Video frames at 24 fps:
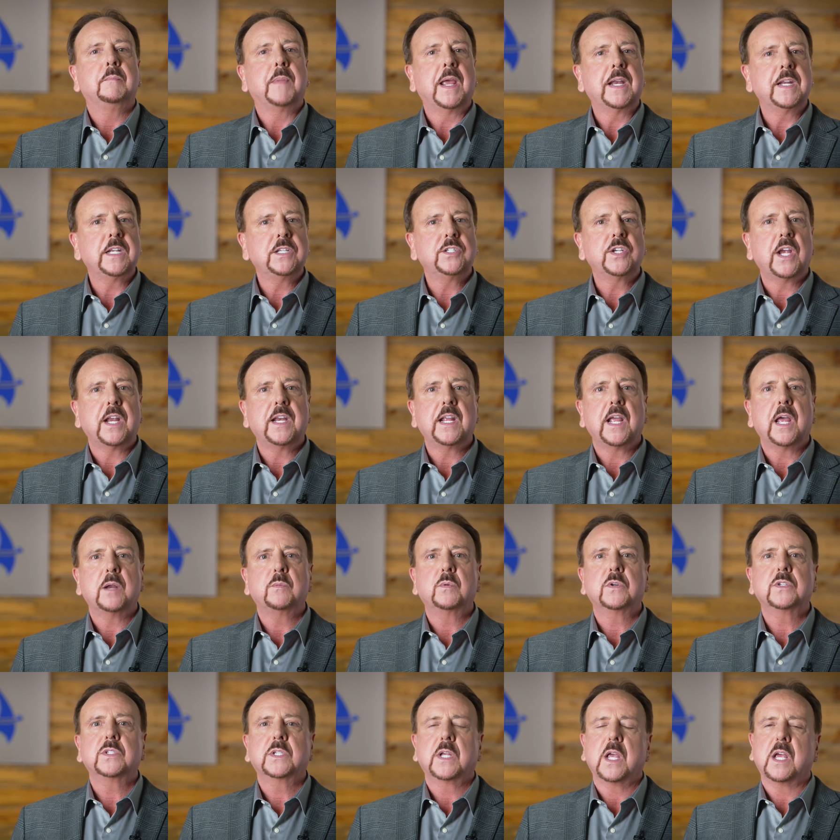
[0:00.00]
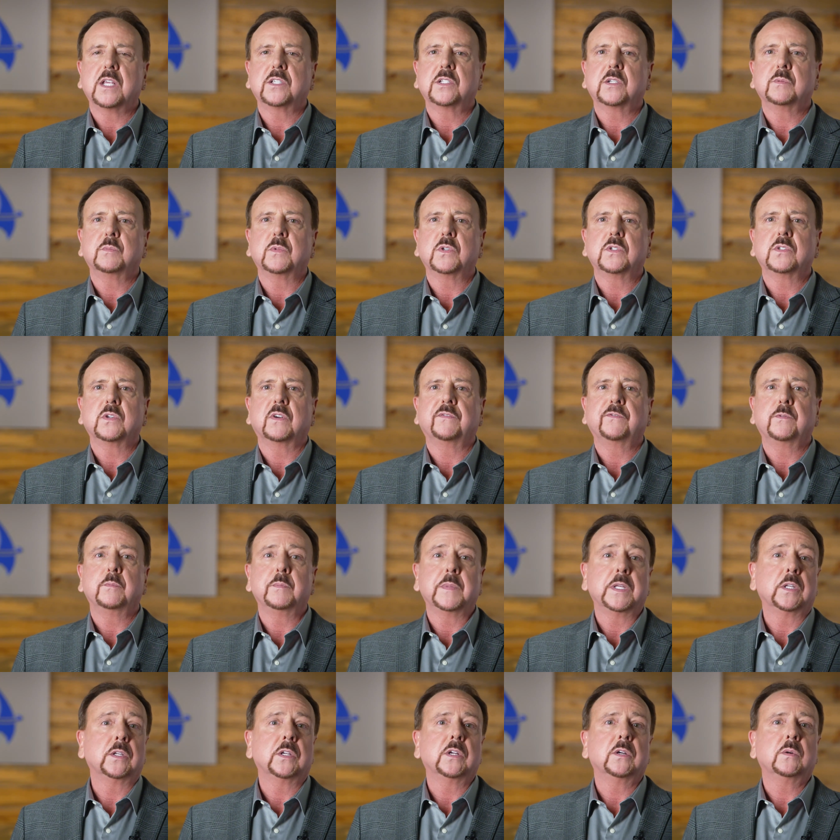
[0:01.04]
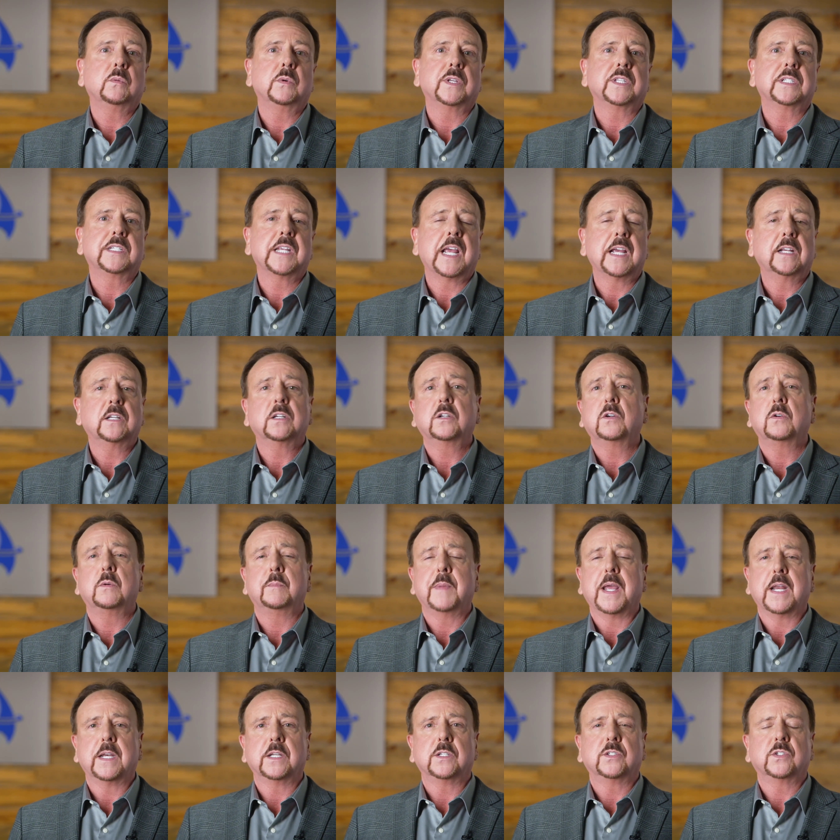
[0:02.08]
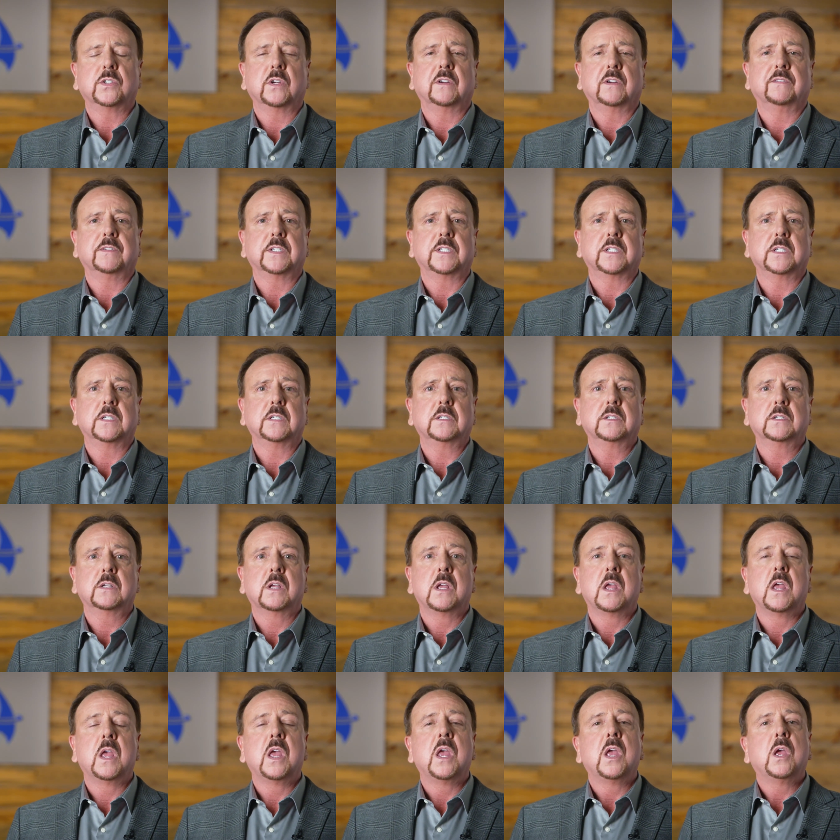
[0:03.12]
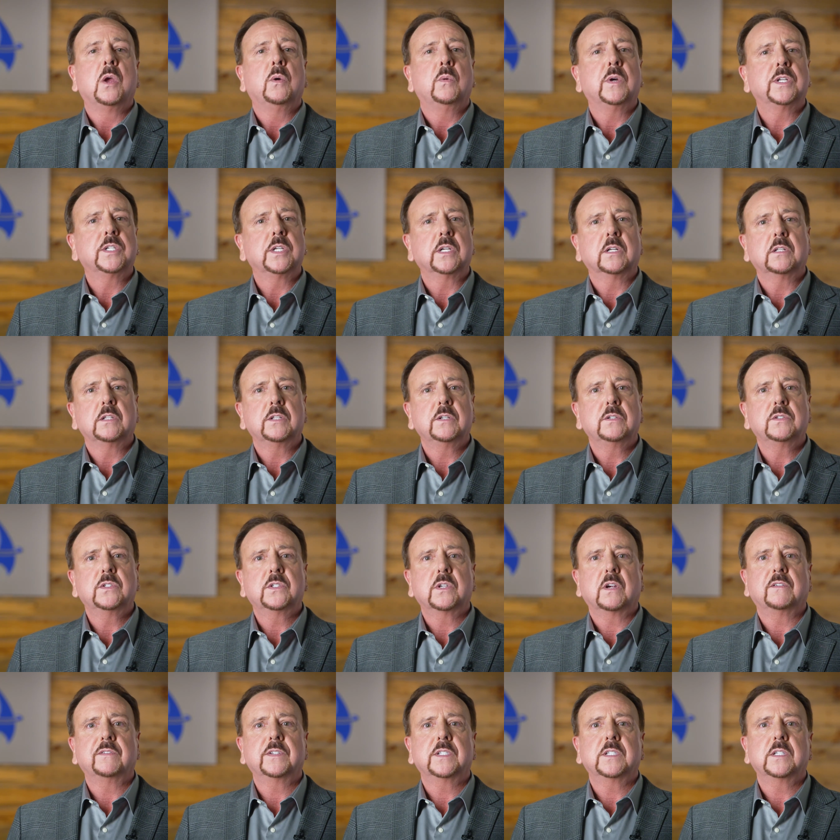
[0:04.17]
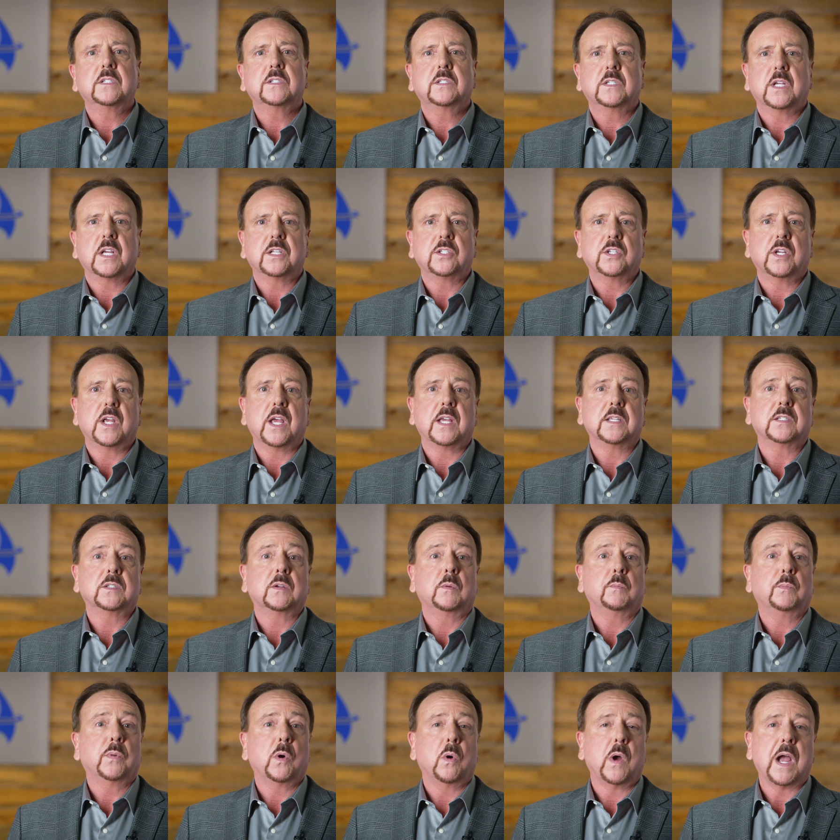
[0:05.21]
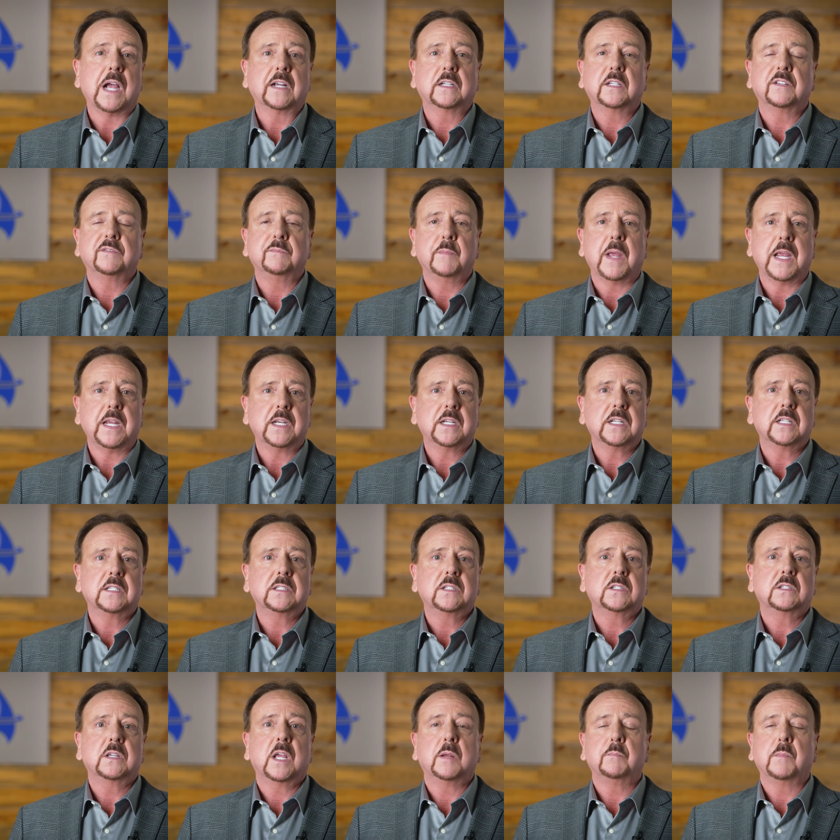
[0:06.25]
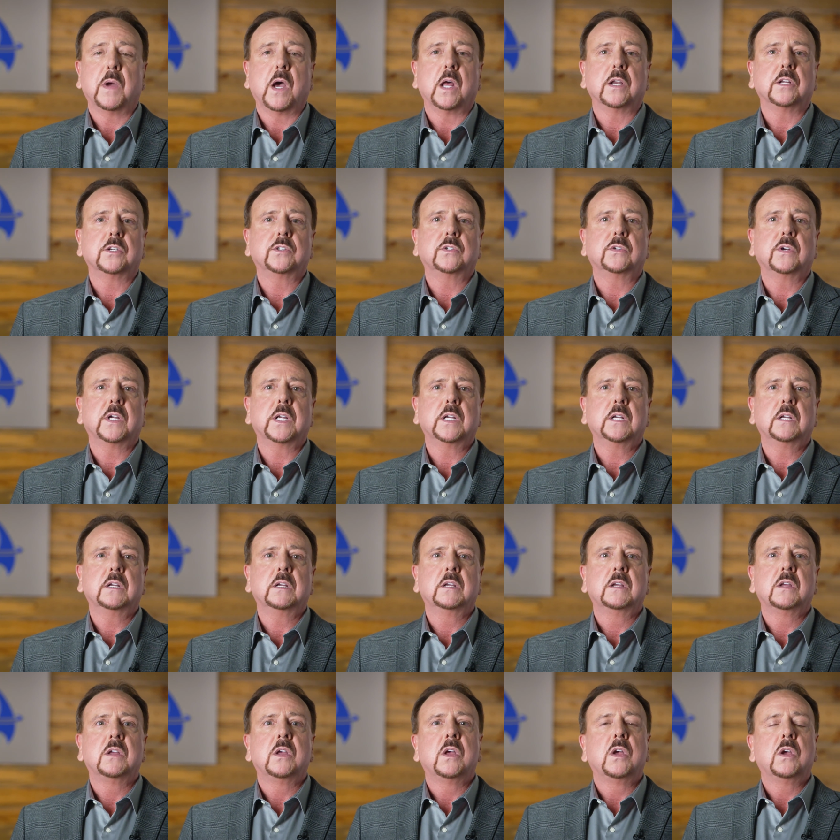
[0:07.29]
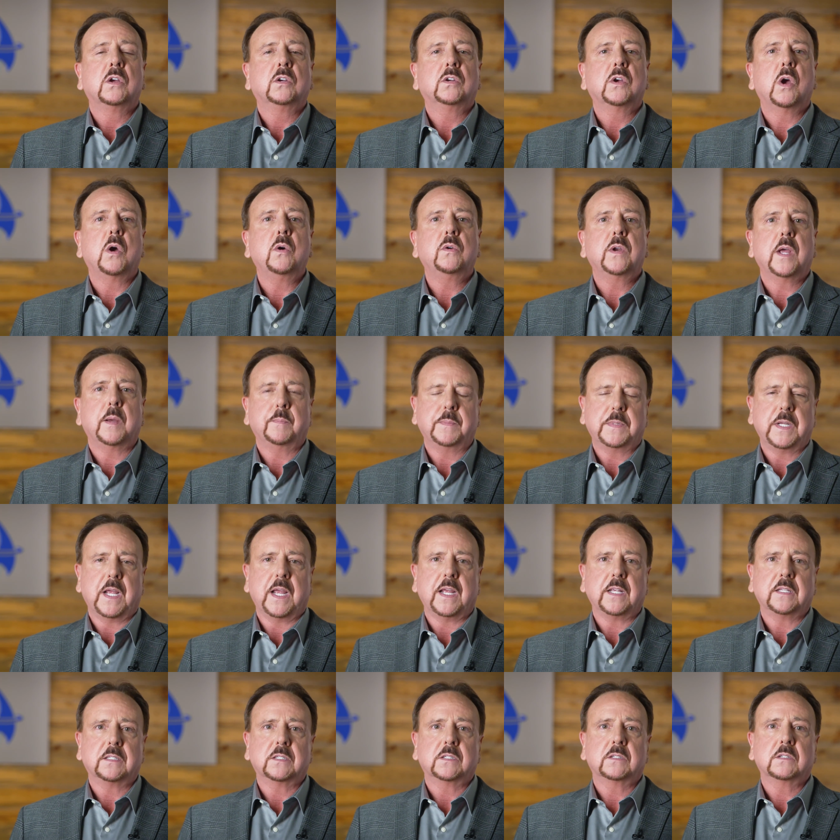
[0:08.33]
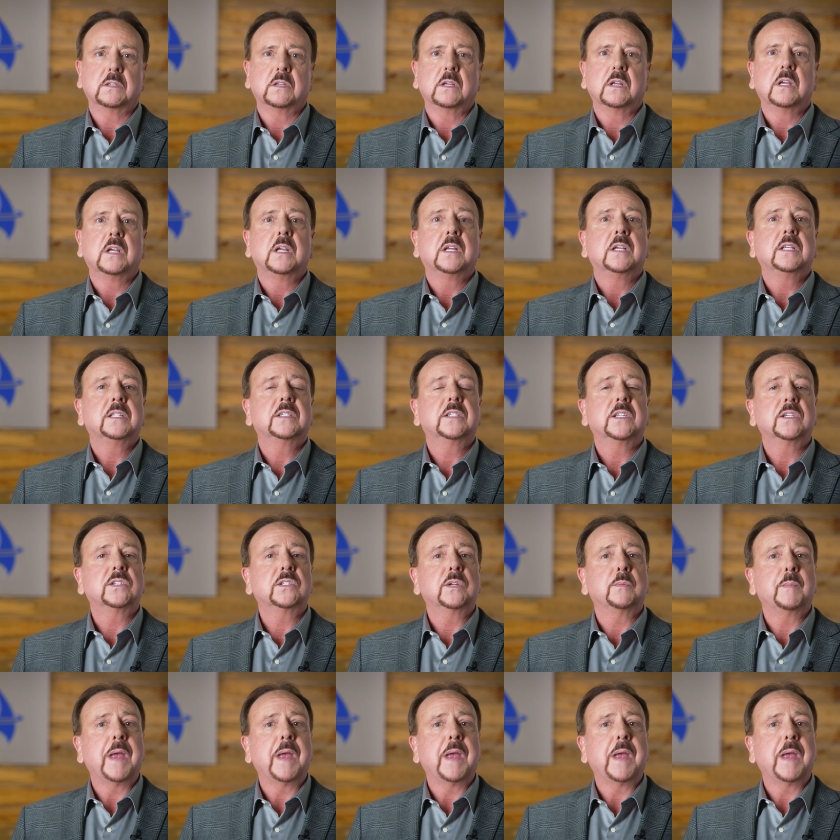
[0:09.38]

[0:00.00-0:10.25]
Many J.D. Edwards customers are familiar with technical managed services, which include services such as proactive maintenance and monitoring, code updates, system